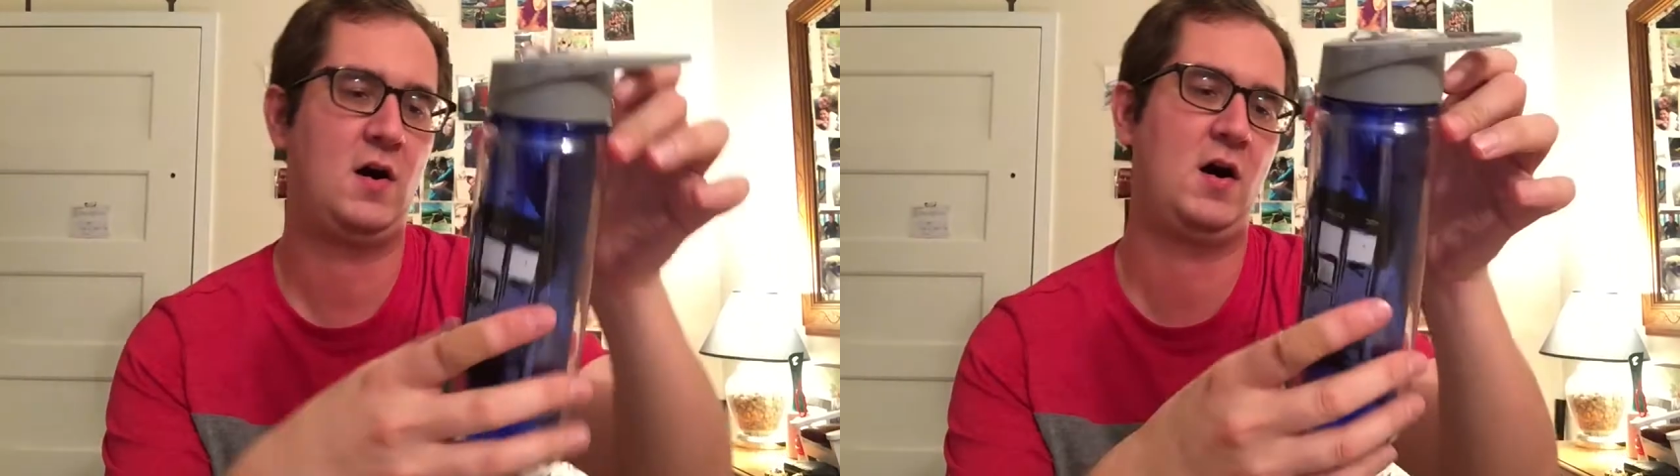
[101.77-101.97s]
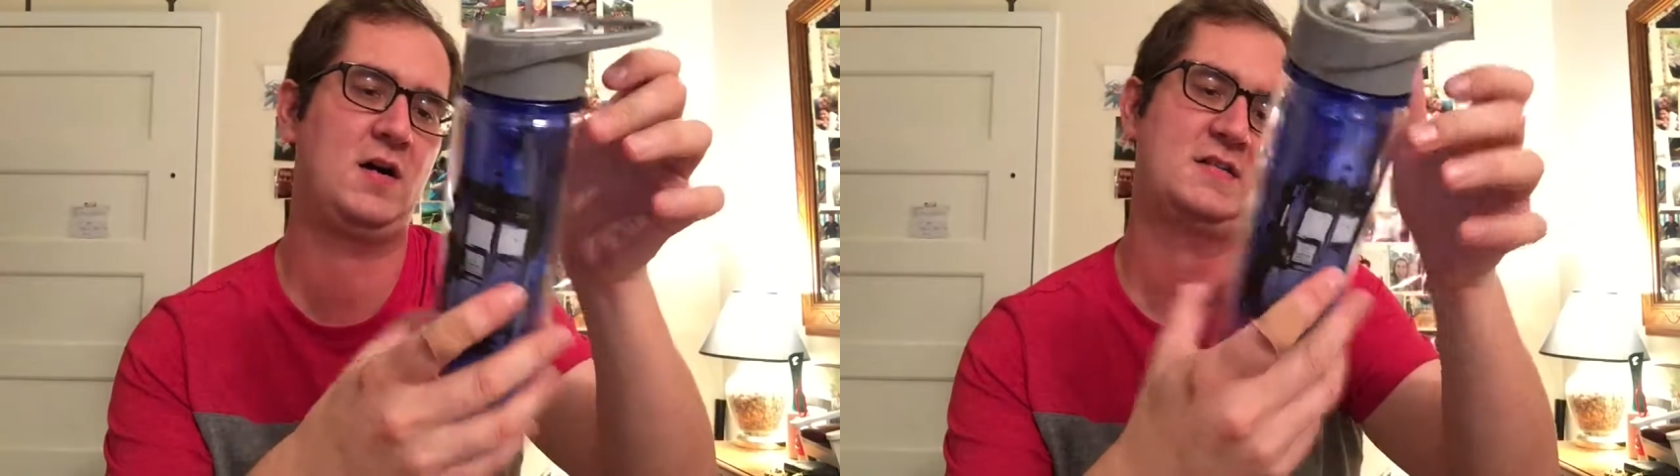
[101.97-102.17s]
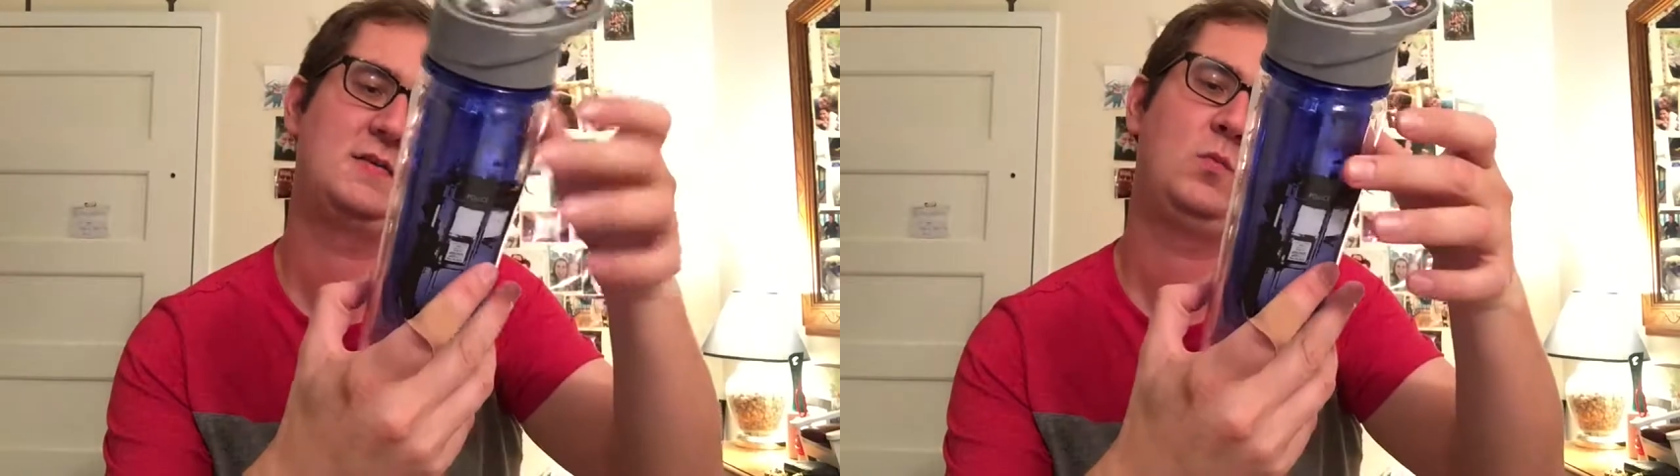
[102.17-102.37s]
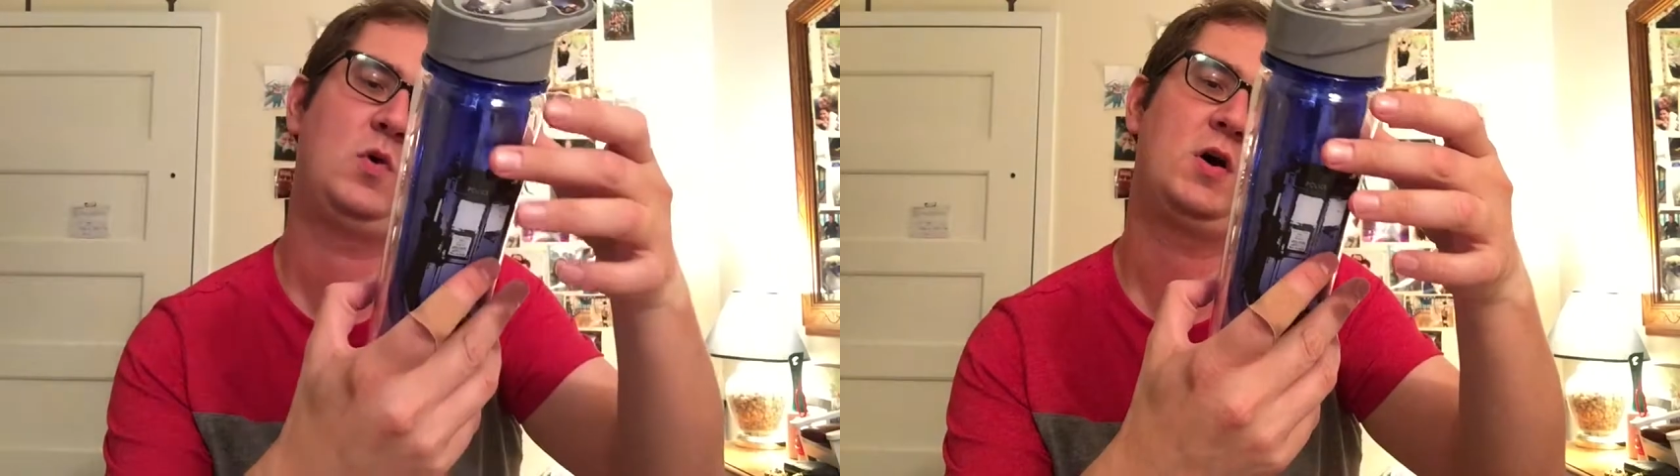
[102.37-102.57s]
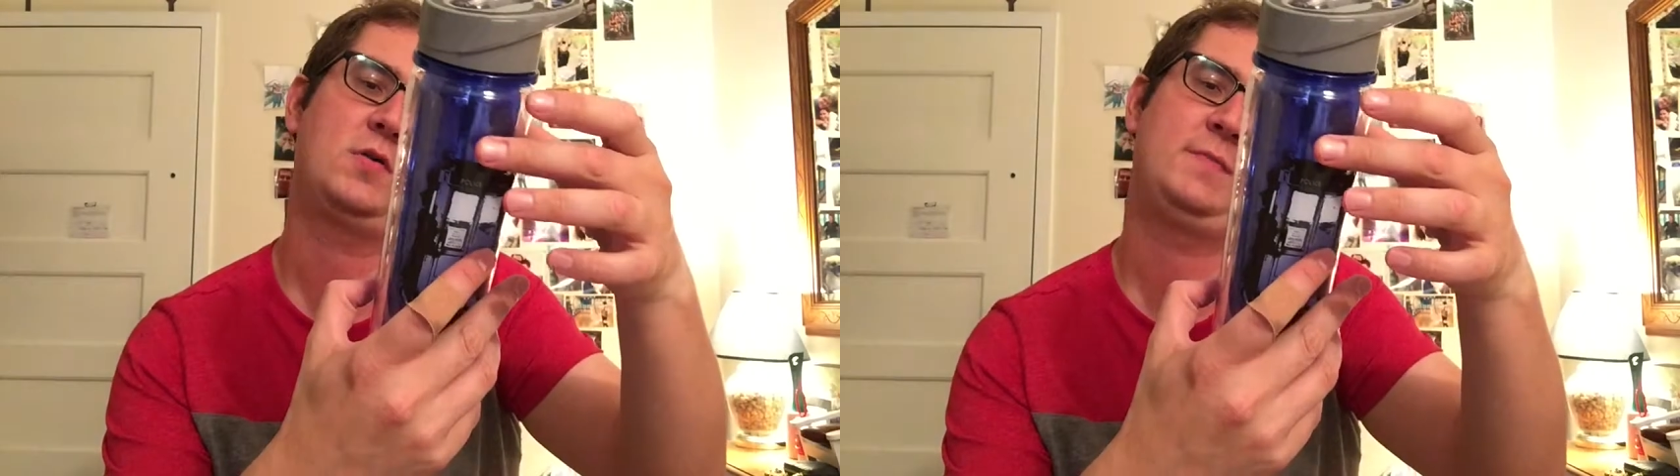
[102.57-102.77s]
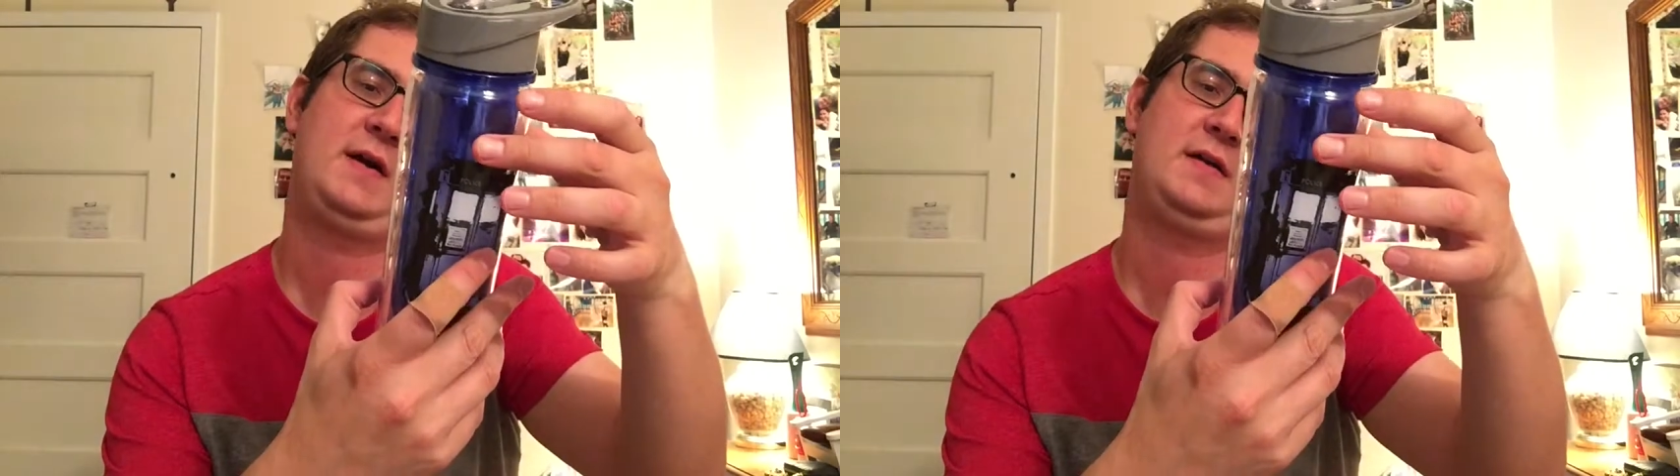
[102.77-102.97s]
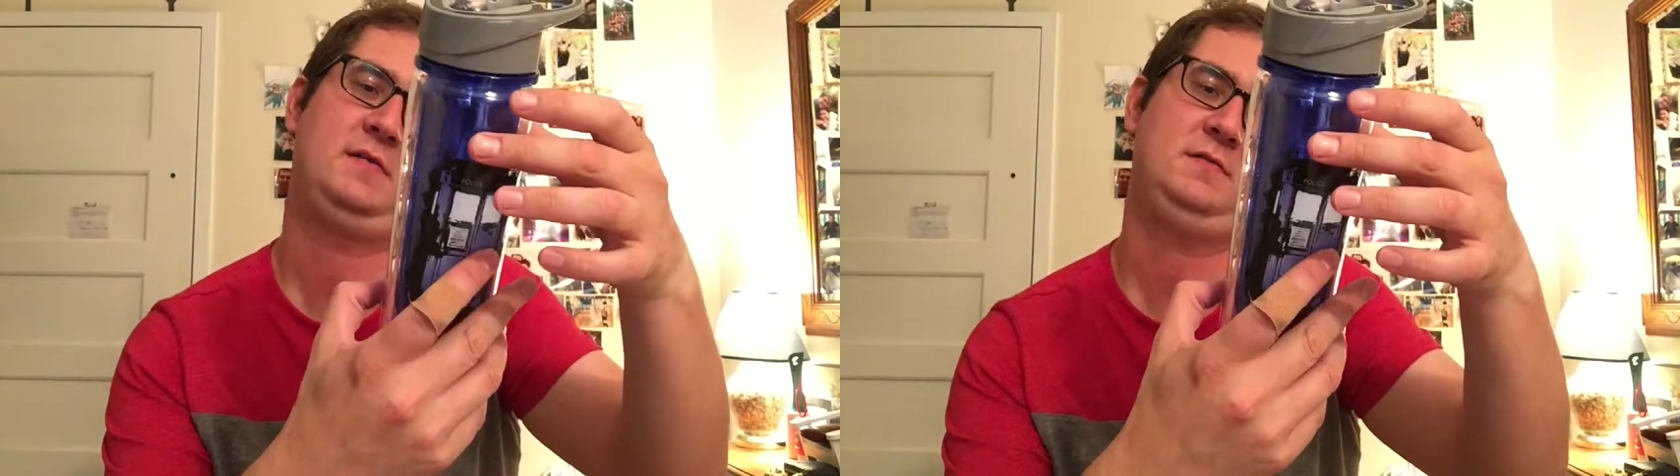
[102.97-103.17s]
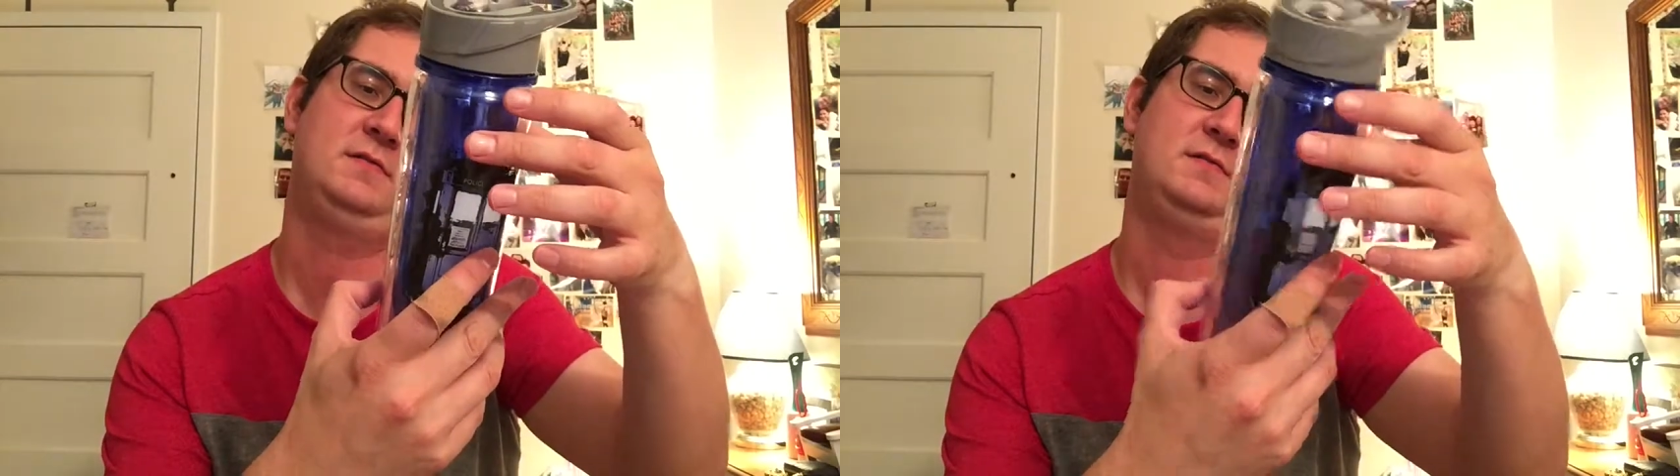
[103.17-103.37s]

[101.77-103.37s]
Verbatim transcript: awesome water bottle.